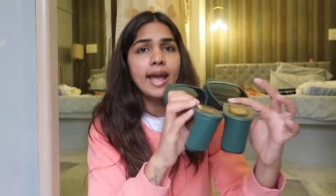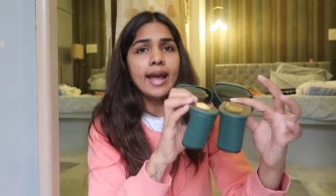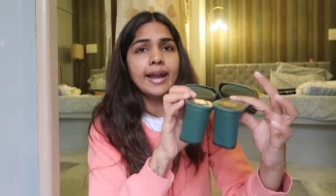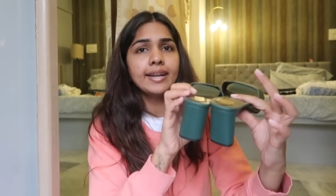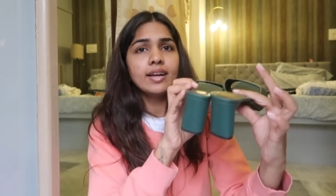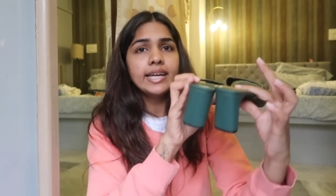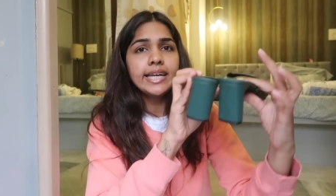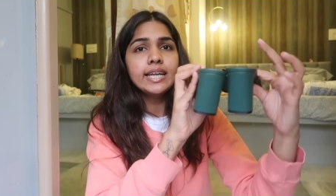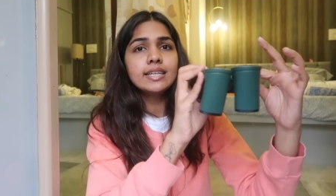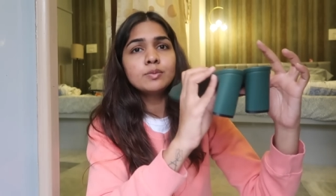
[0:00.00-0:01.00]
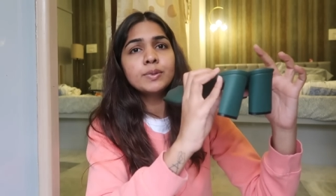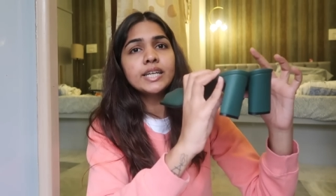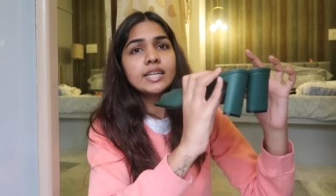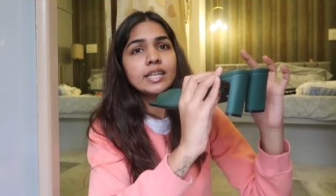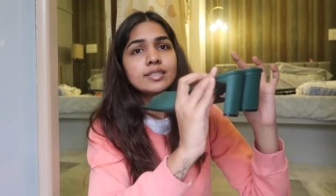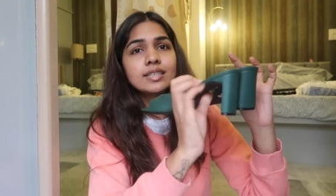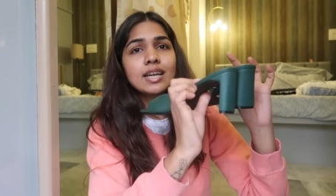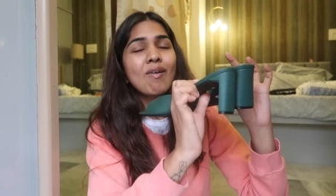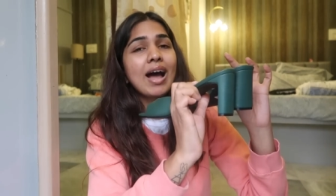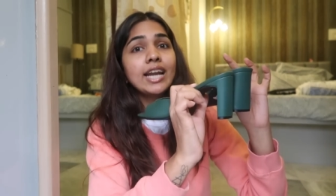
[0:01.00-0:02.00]
and the heel is pretty decent.
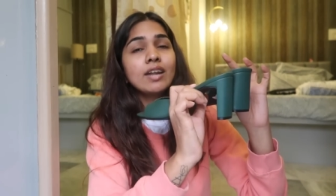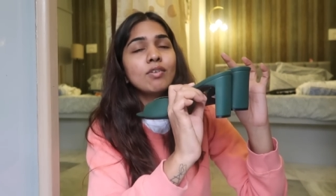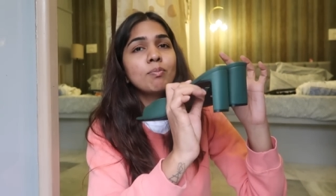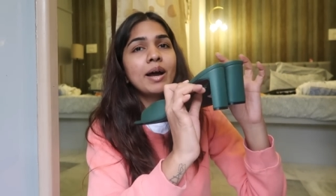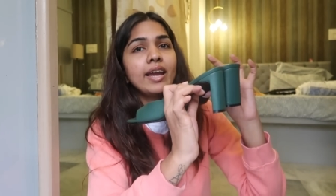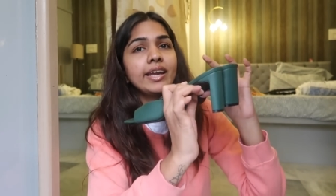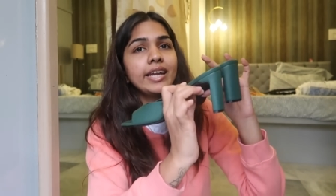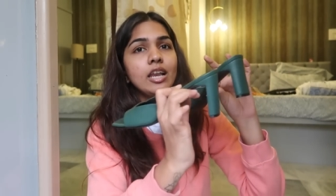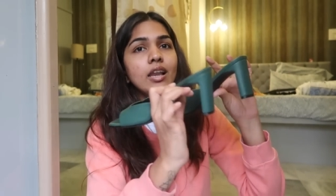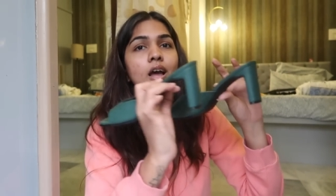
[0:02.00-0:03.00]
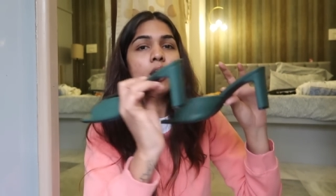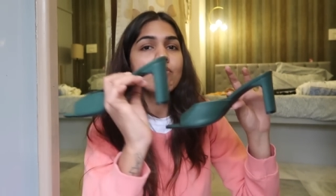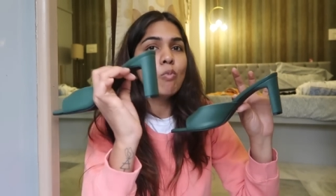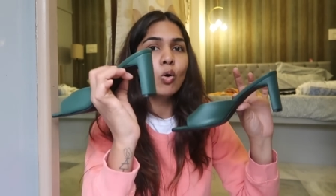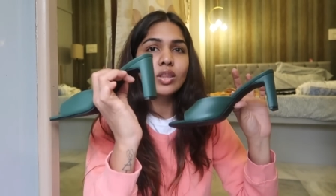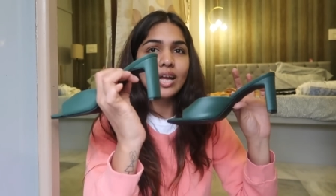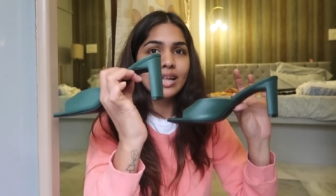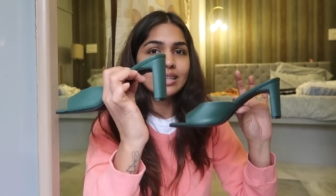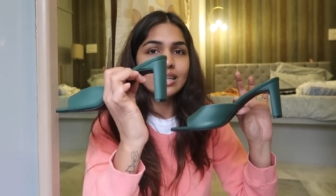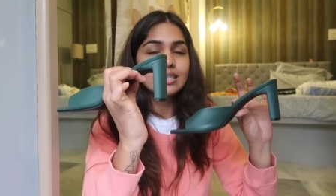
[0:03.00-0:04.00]
Now I never buy heel more
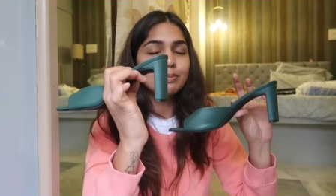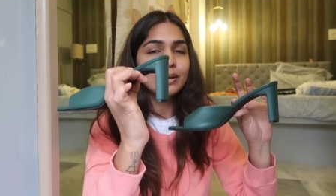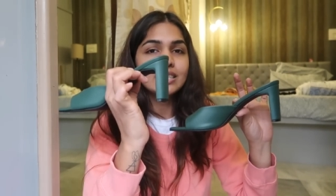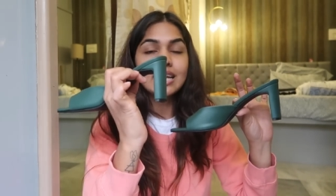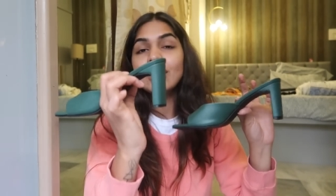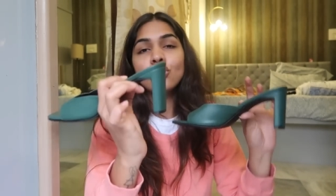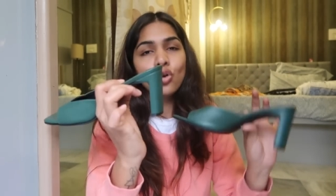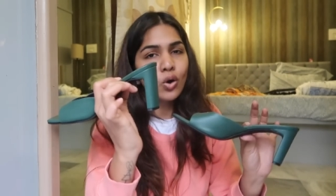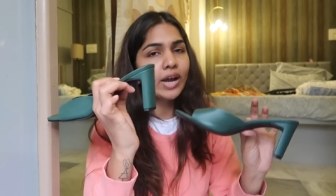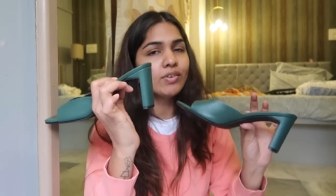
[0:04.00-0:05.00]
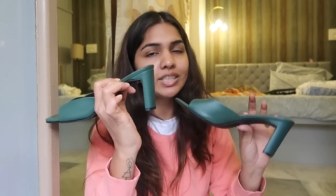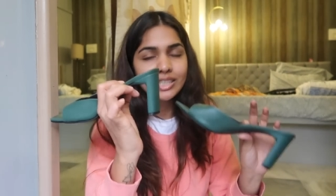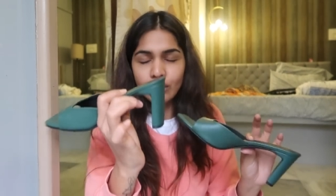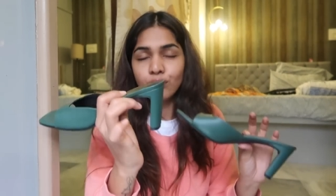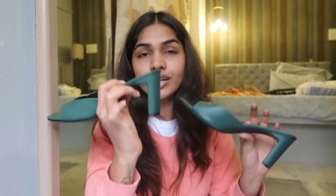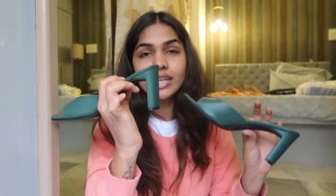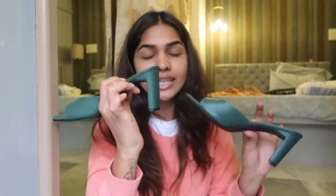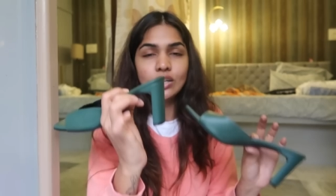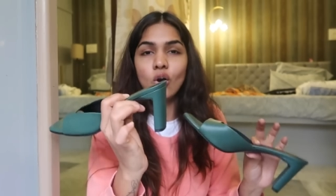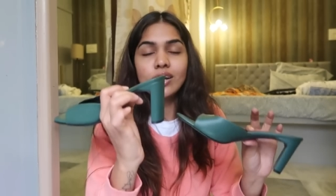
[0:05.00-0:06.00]
than this because I know I will
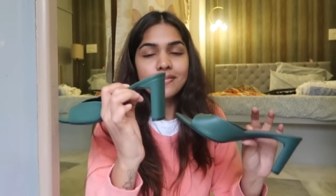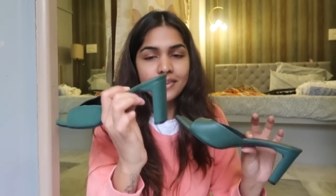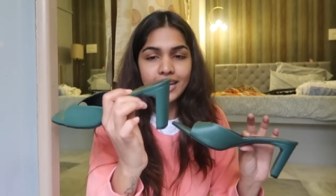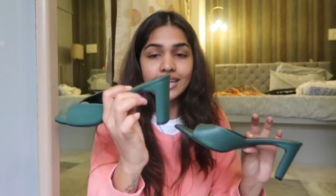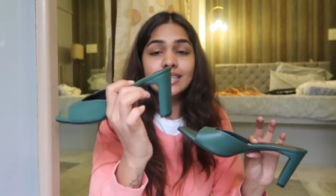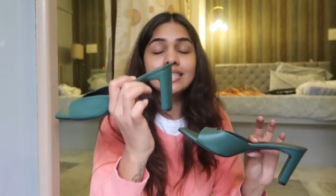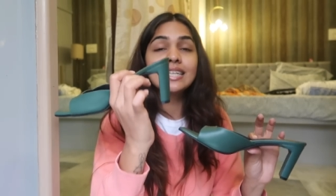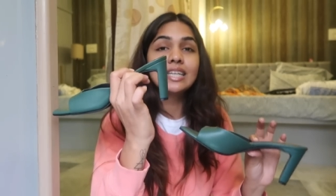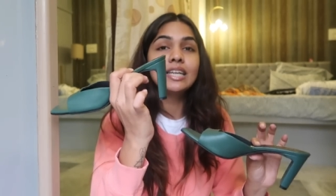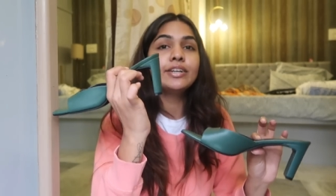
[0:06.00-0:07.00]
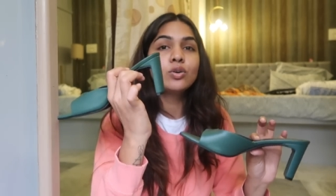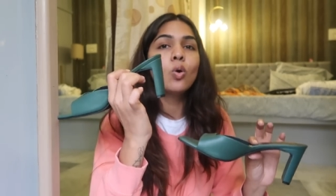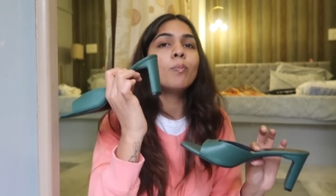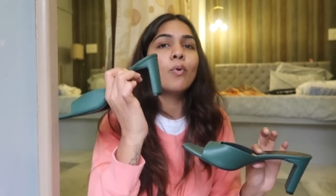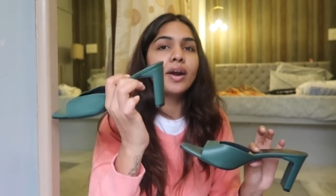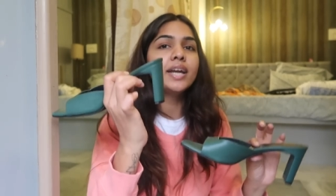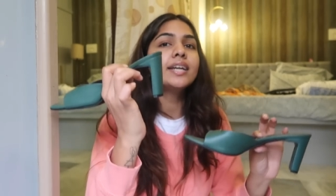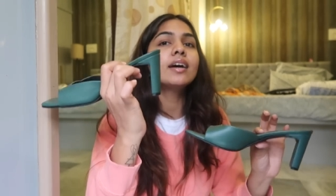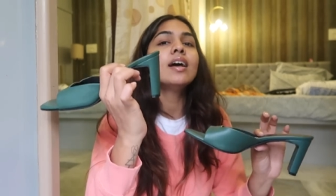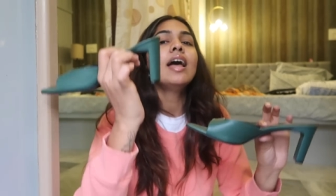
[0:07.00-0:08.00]
definitely not wear it. There's literally no
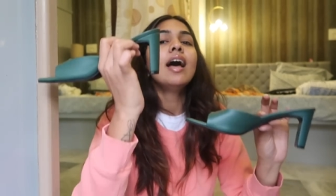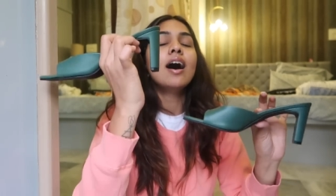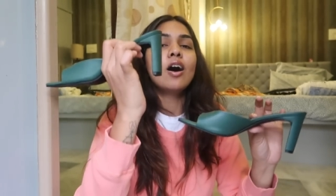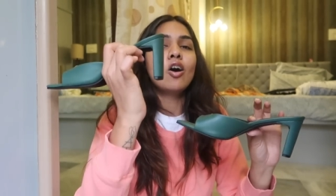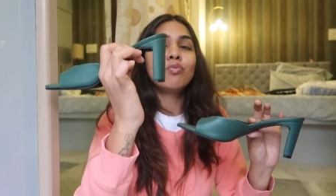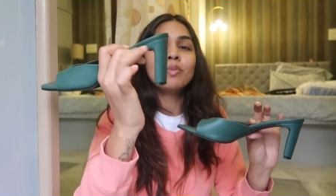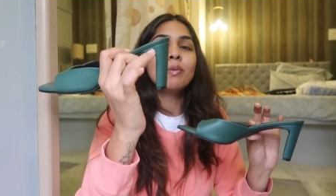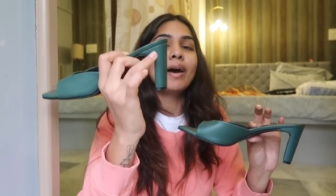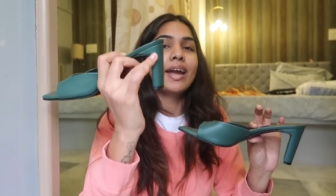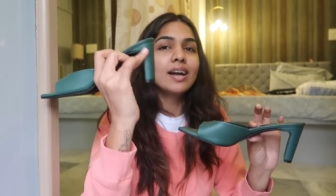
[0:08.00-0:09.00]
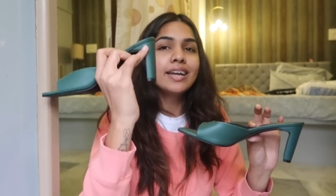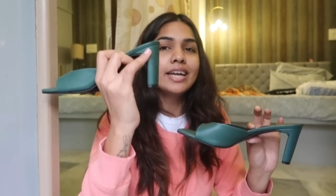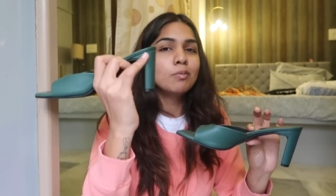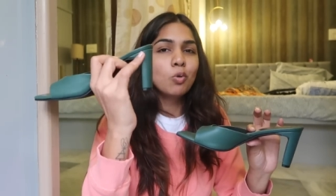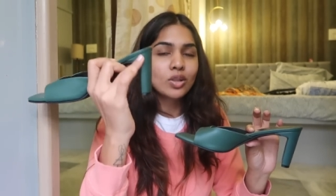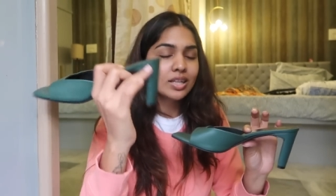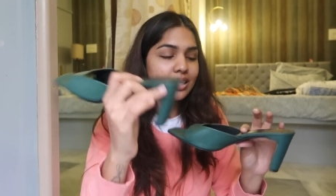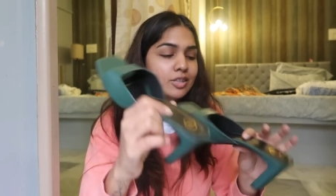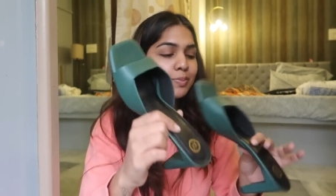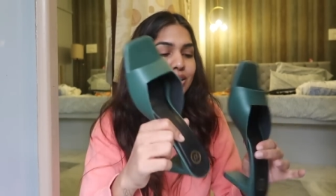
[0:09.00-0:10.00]
point of me buying a heel more than
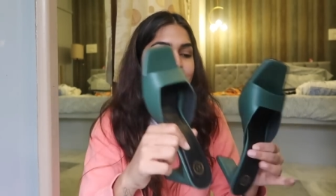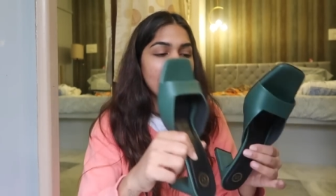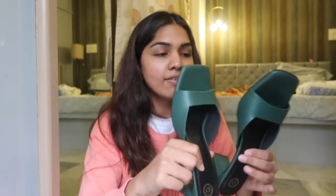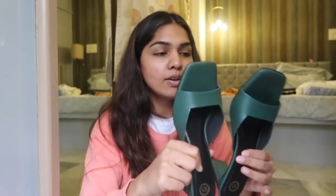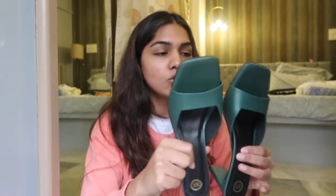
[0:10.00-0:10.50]
this because I will